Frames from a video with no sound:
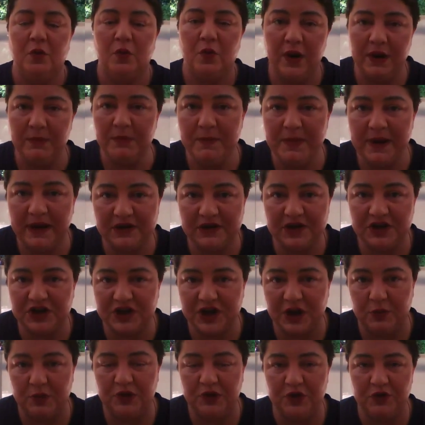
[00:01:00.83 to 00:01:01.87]
What I'm about to
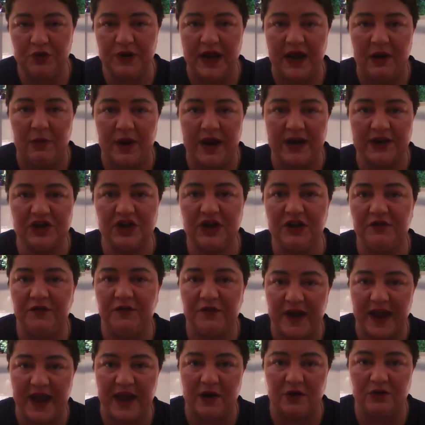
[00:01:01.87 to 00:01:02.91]
share with you now, I actually
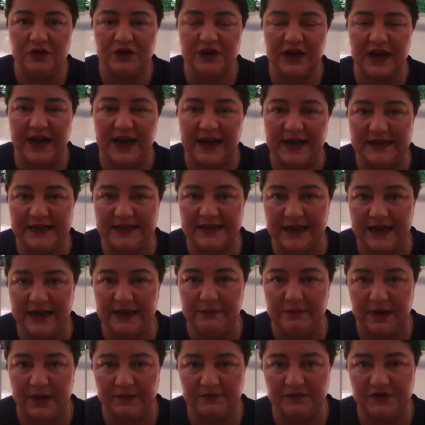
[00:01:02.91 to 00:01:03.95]
found
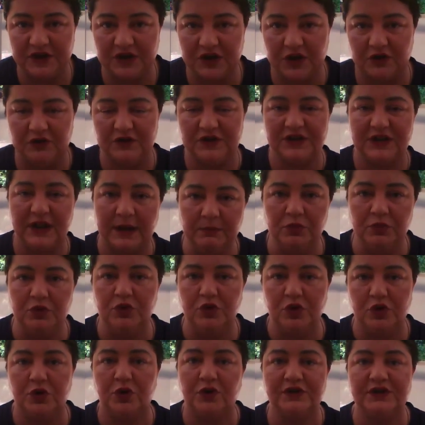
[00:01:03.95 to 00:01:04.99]
18 months ago,
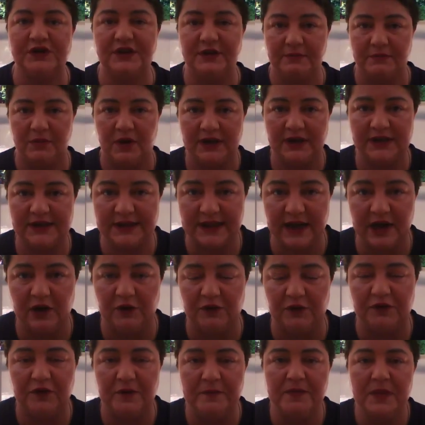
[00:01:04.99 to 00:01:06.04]
stumbled across it
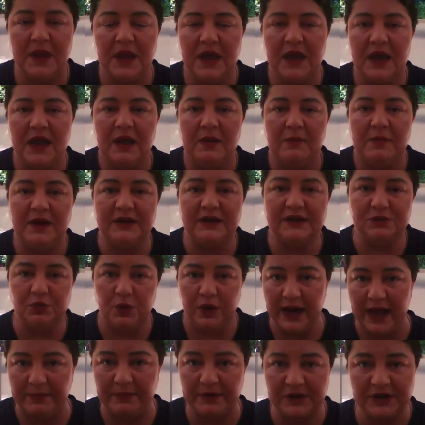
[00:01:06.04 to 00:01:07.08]
myself. Because
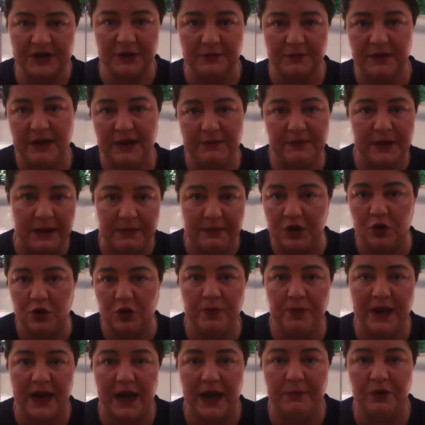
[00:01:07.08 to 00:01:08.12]
what happened to me, maybe
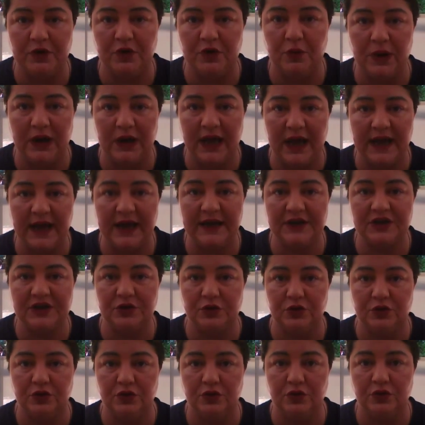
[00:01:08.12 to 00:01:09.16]
you'll be able to relate
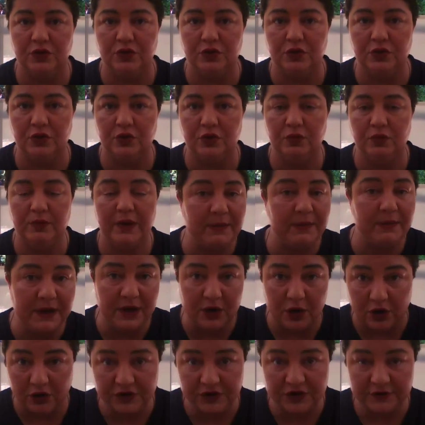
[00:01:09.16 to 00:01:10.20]
or maybe
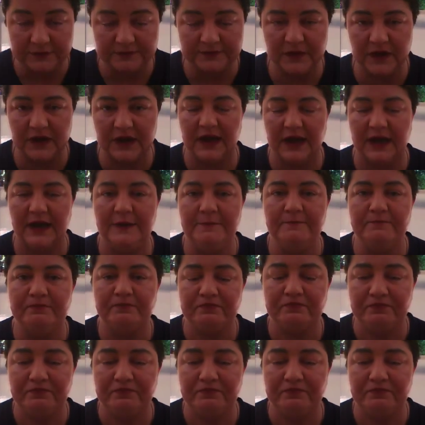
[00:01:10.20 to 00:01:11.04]
not, okay?